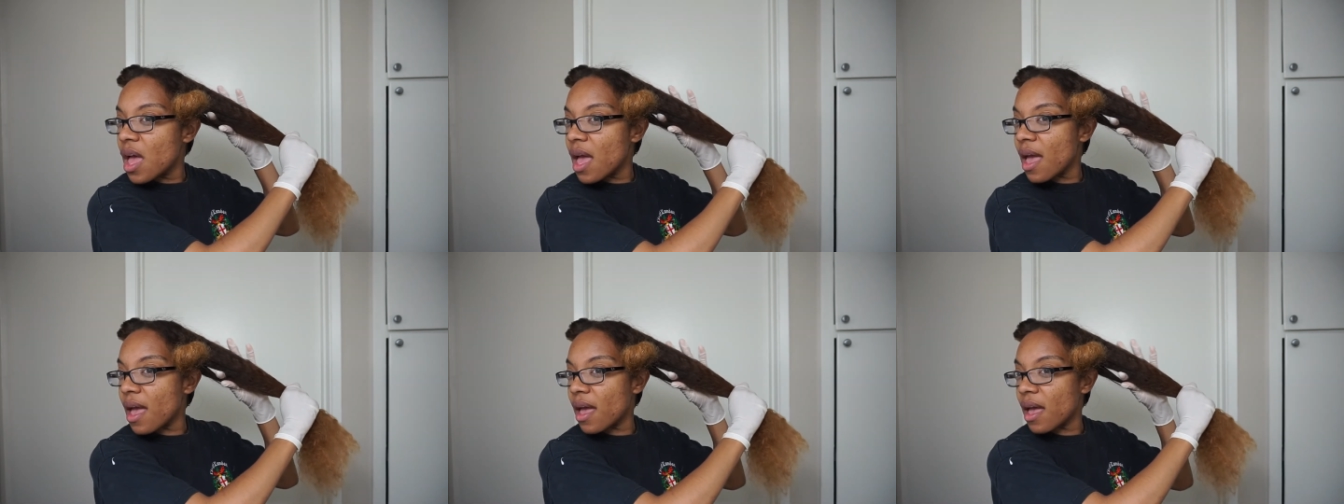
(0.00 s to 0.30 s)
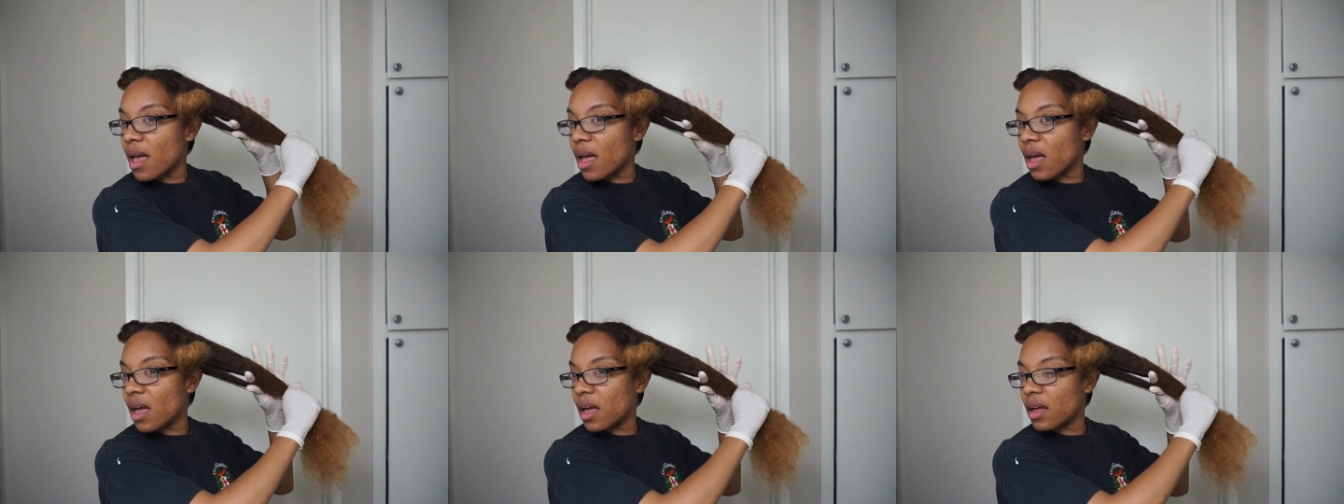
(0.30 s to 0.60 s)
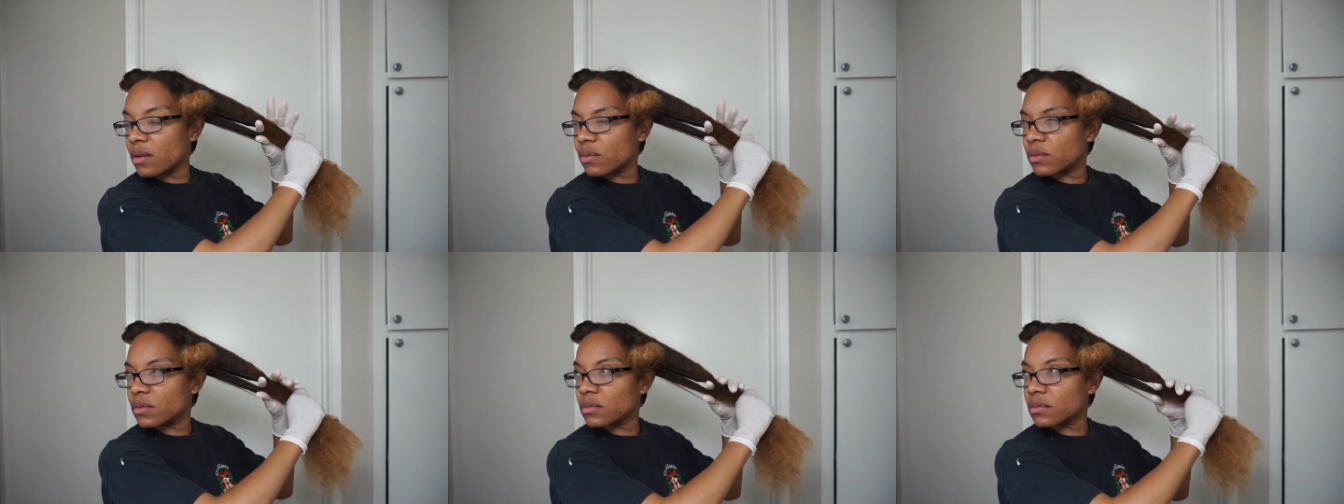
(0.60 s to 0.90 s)
And
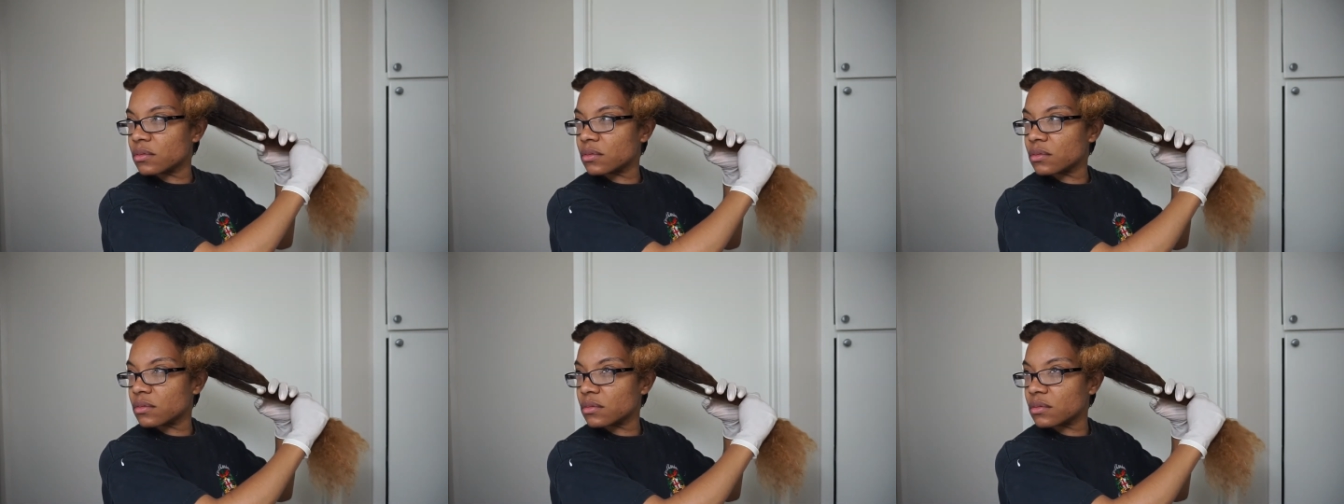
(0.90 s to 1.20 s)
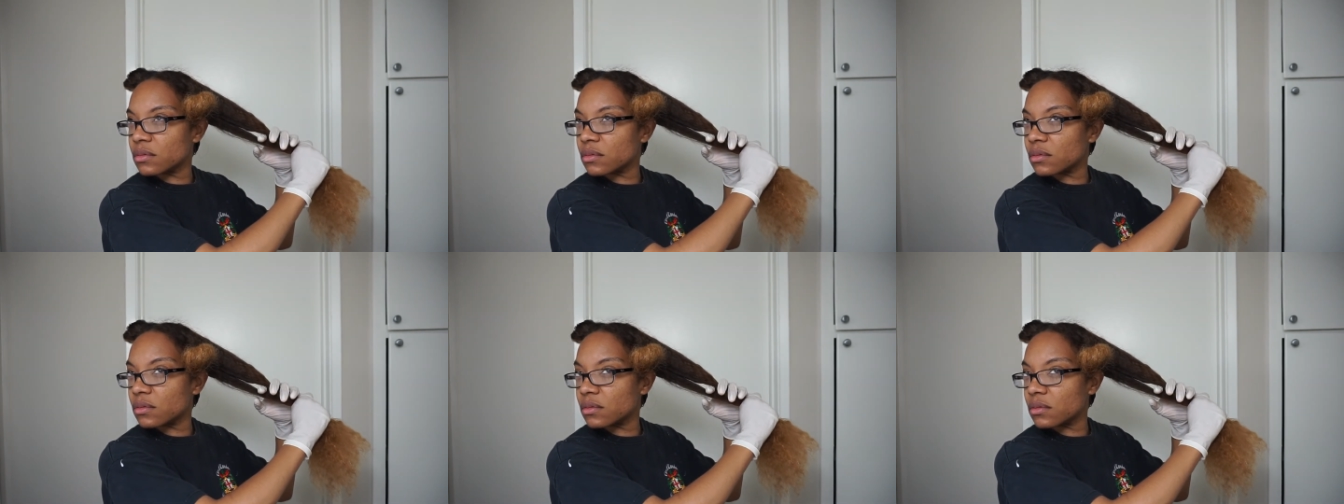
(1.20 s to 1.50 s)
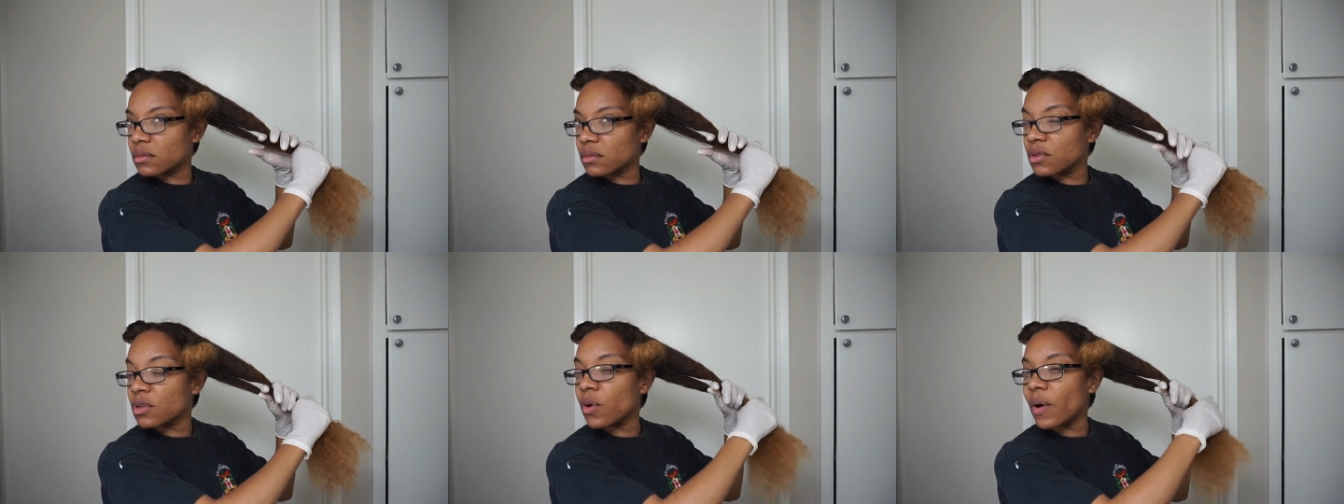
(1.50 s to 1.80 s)

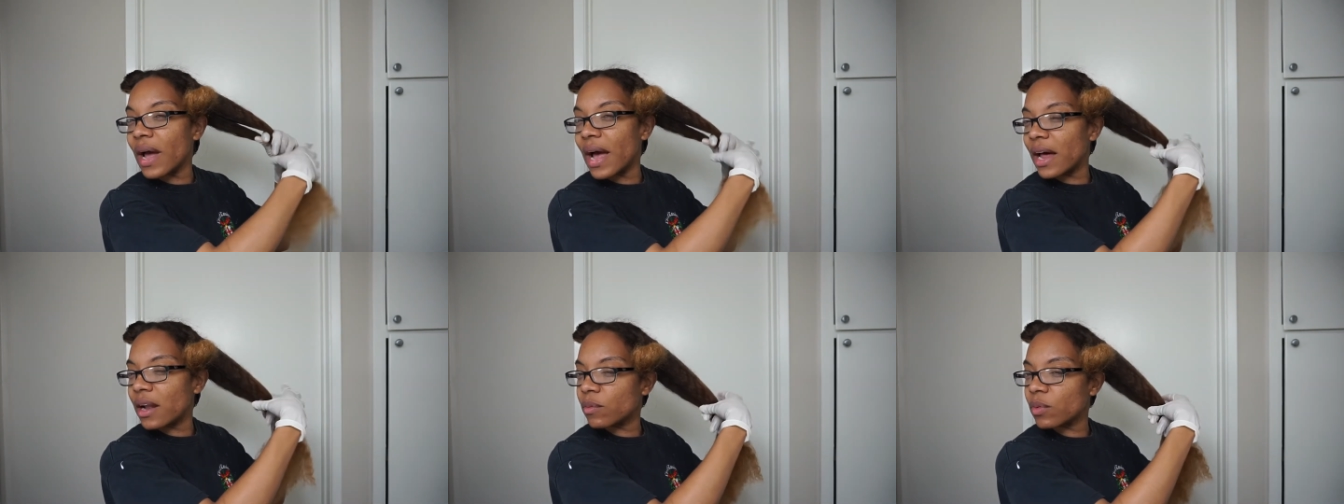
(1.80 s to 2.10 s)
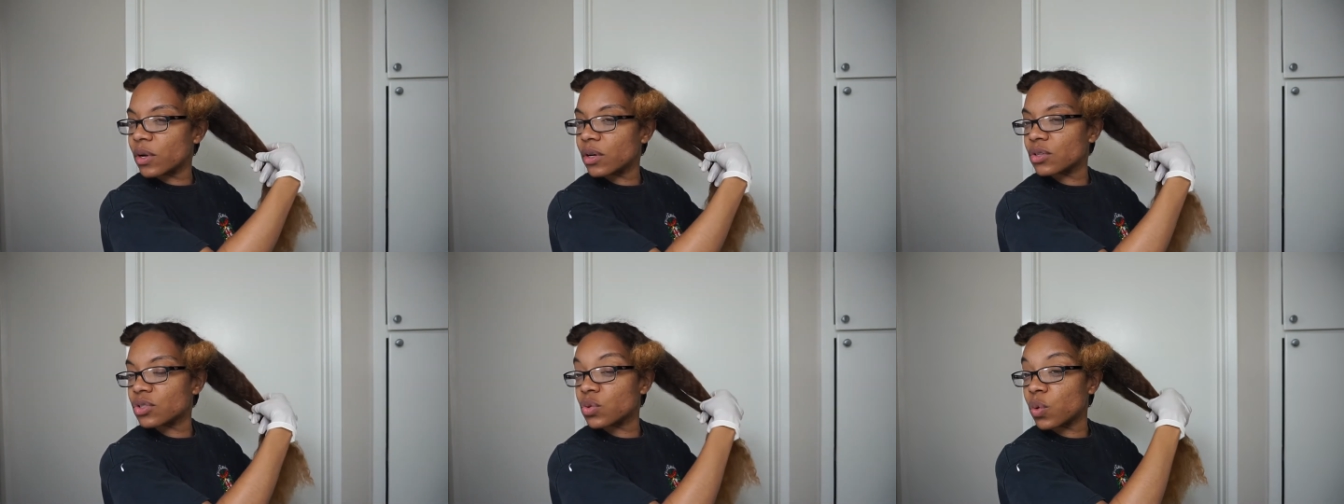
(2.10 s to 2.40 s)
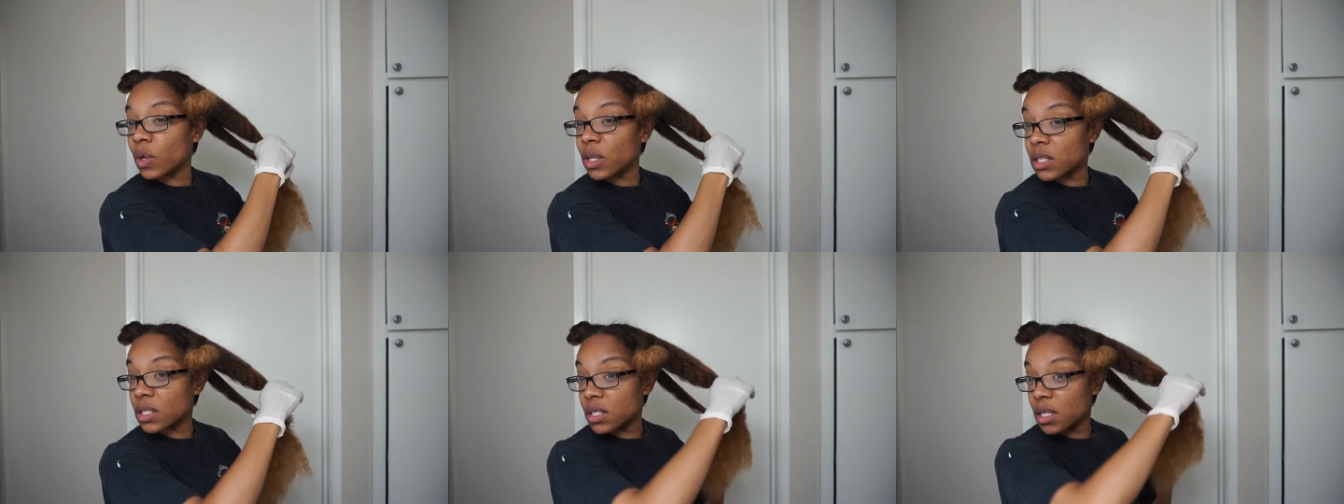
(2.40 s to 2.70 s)
no, I had him when I was
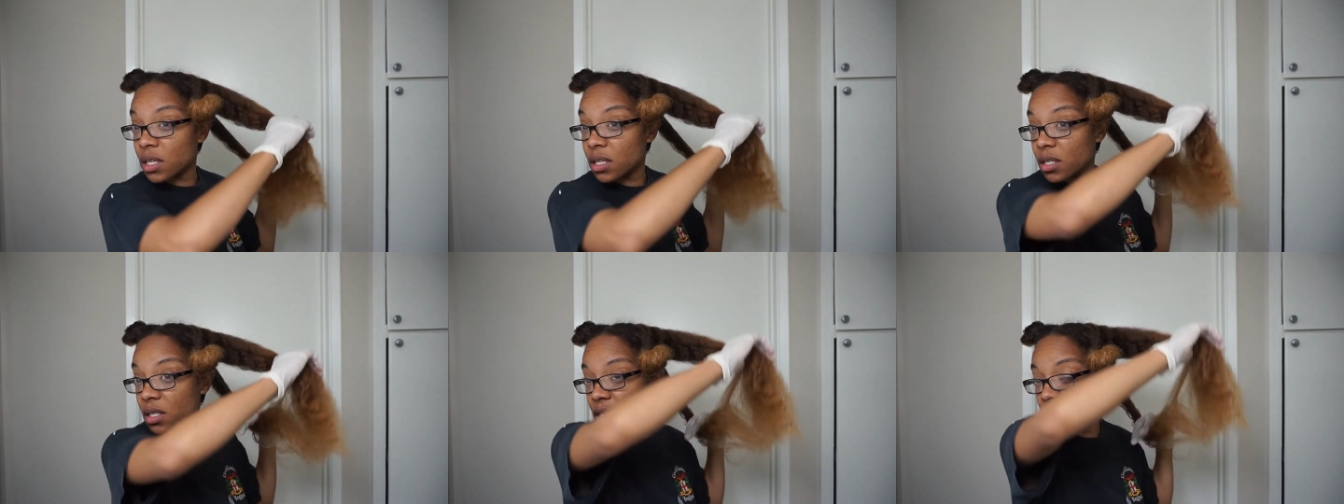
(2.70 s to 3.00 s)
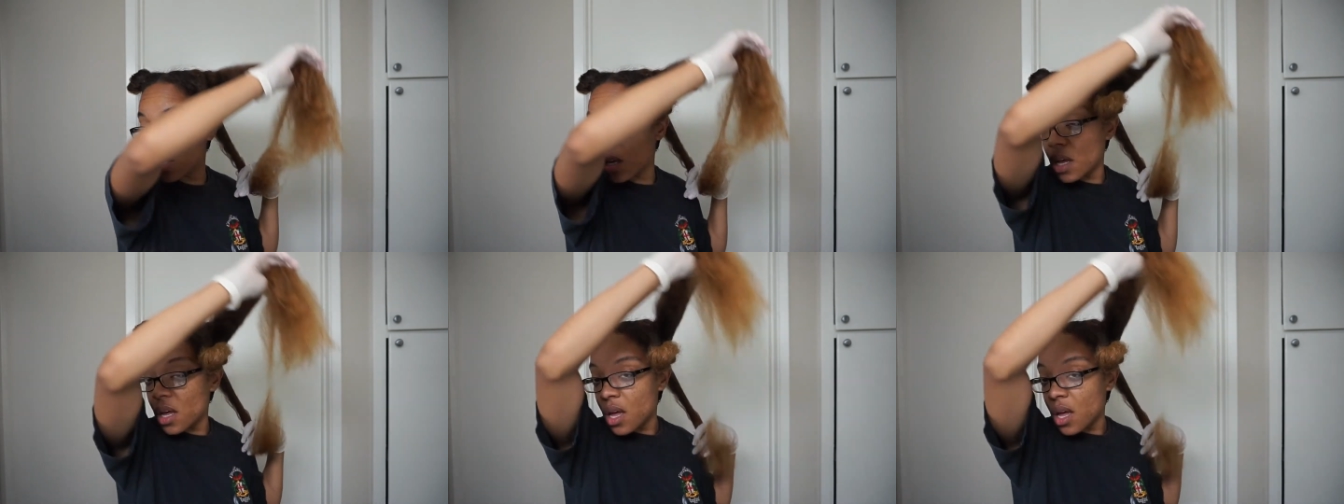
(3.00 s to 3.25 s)
26.